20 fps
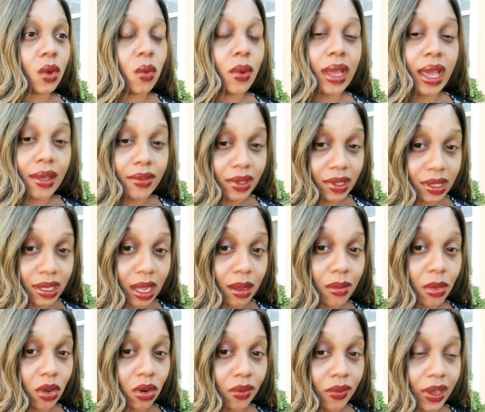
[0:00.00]
We have to
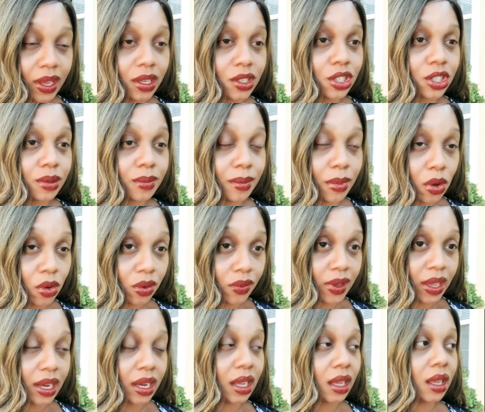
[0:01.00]
stay
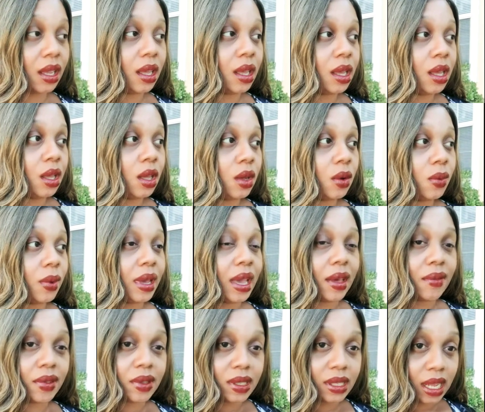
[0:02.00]
motivated. We
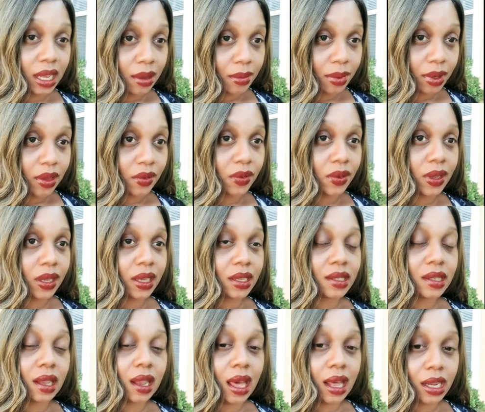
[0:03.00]
have to stay uplifted.
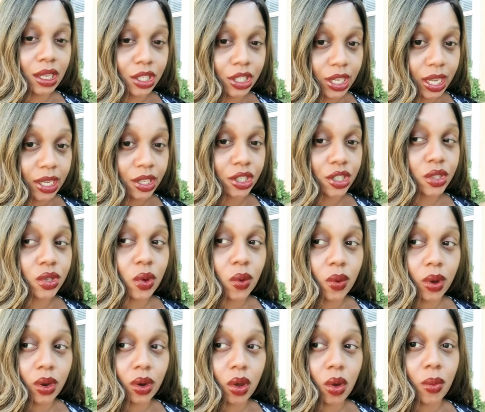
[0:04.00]
It's a lot of changes
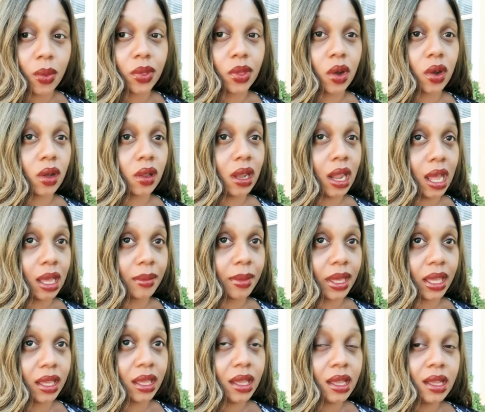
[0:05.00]
going on with our
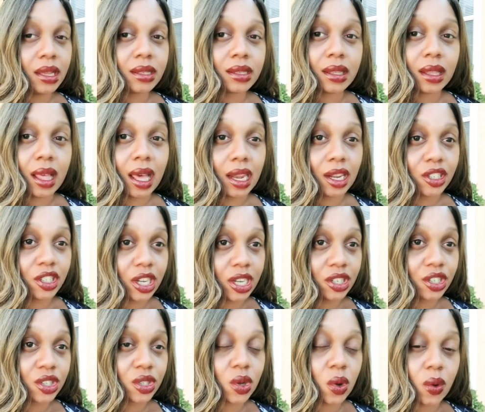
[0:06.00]
climate. It's a lot of
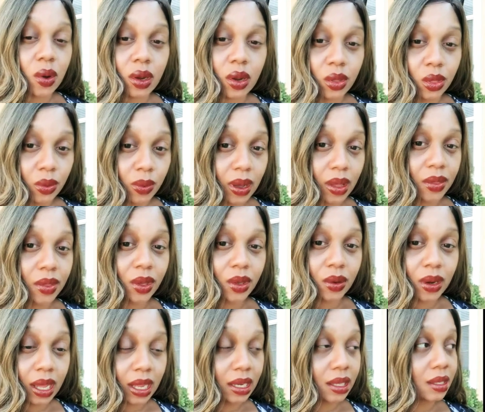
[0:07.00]
changes going on throughout the
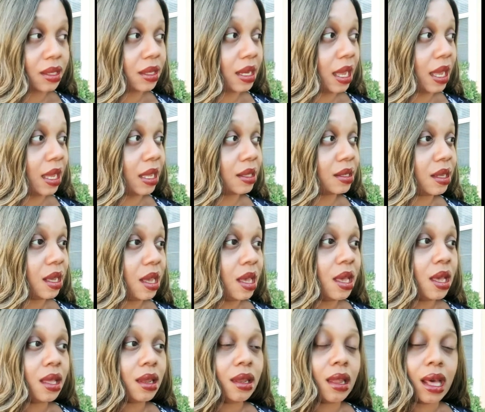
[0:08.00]
United States.
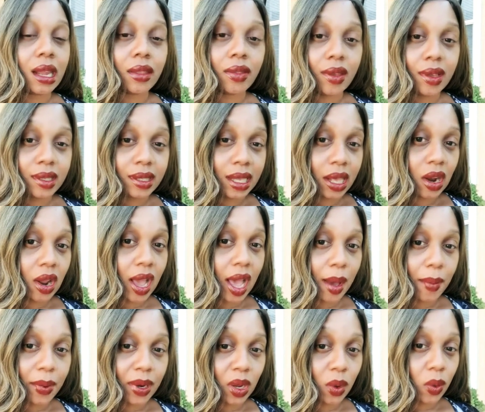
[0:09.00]
A lot of things that are
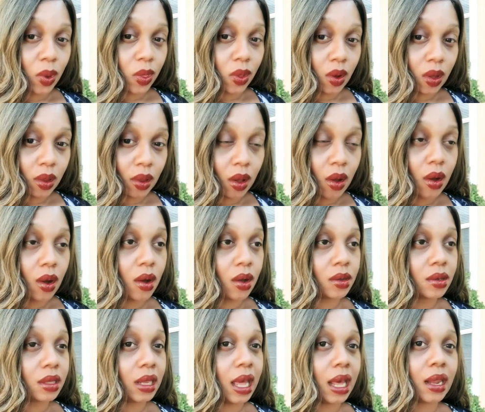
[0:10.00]
happening with our
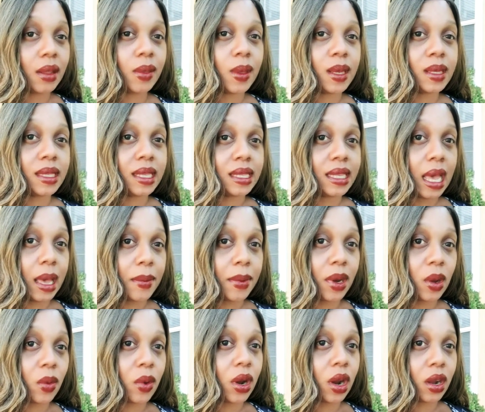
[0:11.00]
laws. A lot of things that's
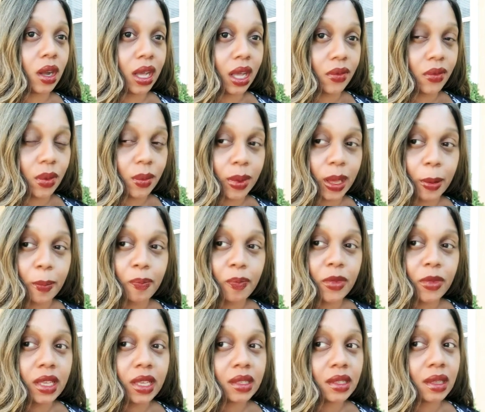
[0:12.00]
happening with our government.
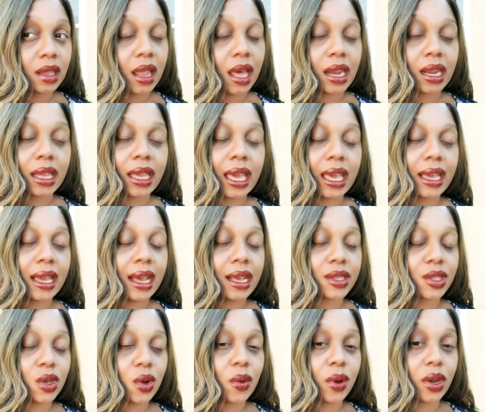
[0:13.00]
It's a lot of
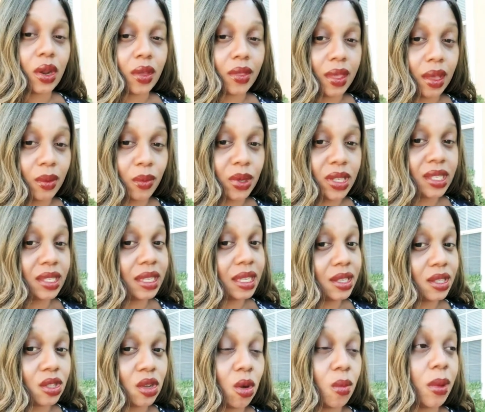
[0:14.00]
chaos going on that we
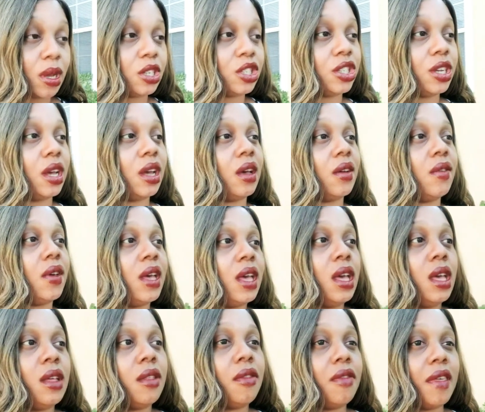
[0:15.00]
see so much of
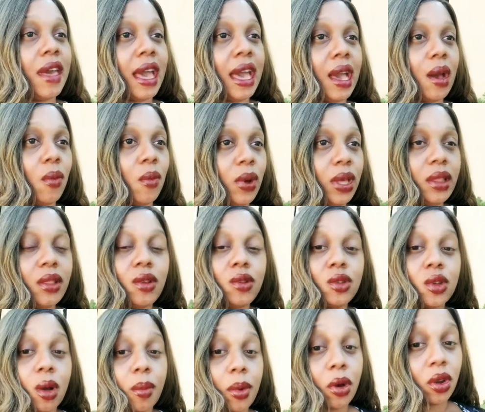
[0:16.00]
that we
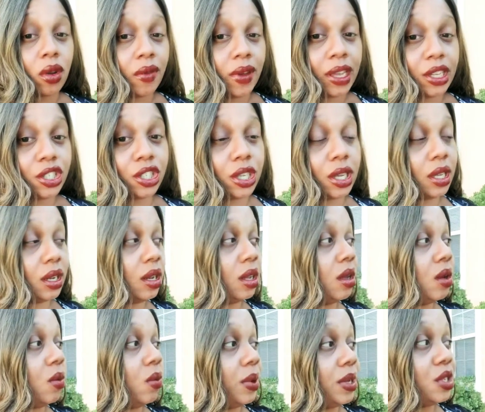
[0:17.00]
lose our motivation.
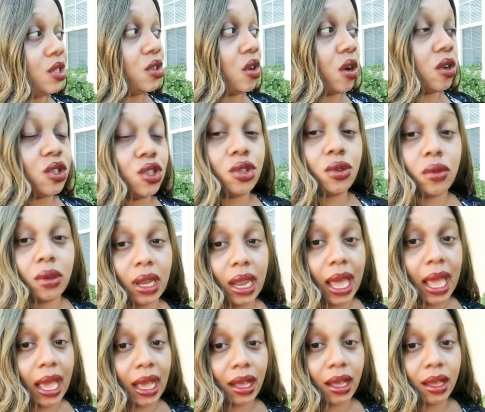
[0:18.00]
We start to
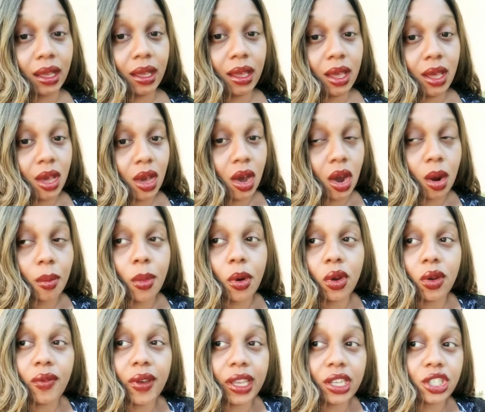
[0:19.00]
lack our
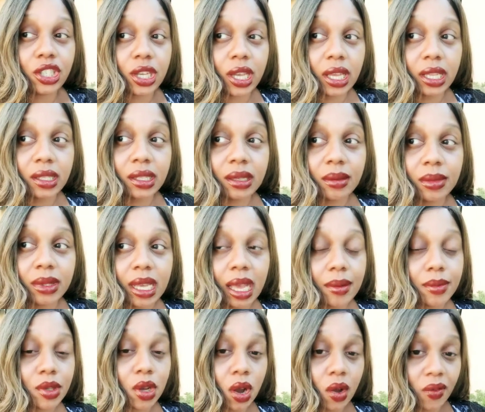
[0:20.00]
motivation,
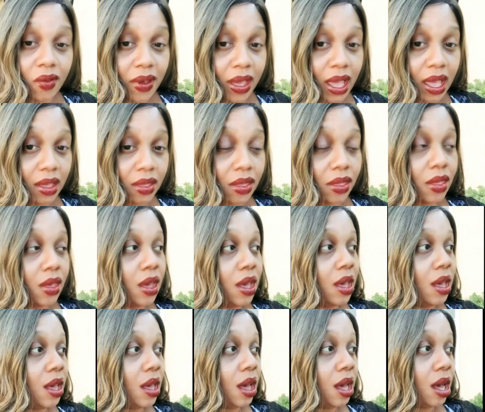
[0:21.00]
sometimes our faith,
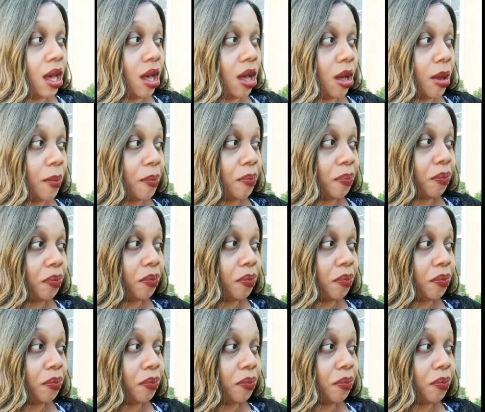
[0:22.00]
our